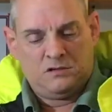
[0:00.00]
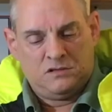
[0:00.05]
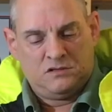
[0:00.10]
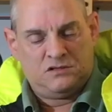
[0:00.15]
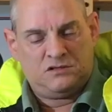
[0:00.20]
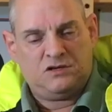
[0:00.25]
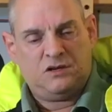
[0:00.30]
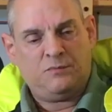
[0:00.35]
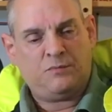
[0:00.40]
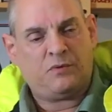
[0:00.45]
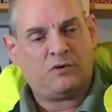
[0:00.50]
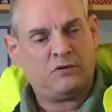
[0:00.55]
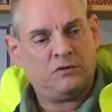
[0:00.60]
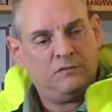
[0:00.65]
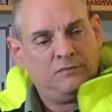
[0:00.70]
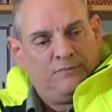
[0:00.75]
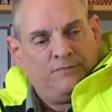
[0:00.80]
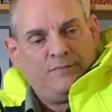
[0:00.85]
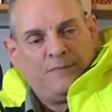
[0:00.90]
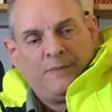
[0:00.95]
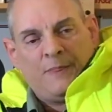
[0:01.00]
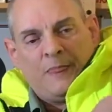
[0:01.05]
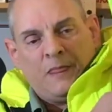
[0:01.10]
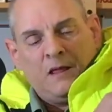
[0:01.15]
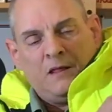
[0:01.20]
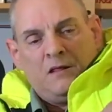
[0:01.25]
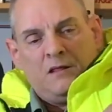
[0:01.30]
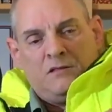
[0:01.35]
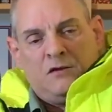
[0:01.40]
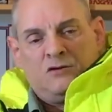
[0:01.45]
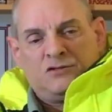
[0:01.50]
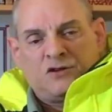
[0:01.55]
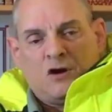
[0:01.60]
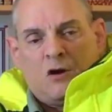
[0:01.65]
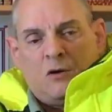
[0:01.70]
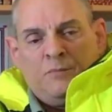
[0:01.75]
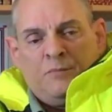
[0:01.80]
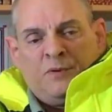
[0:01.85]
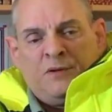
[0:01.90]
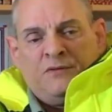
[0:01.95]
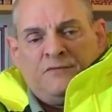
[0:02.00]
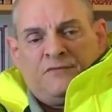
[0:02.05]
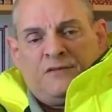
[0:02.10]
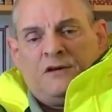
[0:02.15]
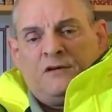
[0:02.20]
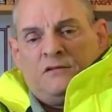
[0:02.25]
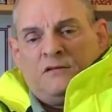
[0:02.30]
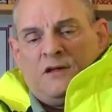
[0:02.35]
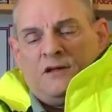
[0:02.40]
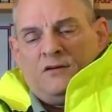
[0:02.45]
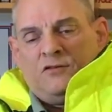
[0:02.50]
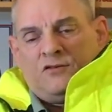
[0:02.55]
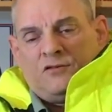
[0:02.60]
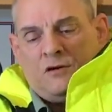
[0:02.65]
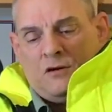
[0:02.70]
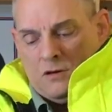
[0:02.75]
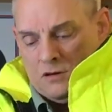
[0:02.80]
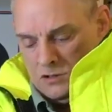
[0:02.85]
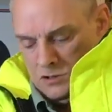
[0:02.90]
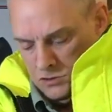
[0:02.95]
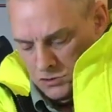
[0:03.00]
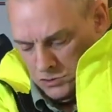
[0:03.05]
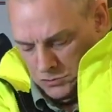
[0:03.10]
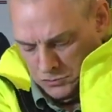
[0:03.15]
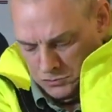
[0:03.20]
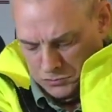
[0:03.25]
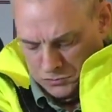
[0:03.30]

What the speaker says: zipper. There's armpit ventilation on here.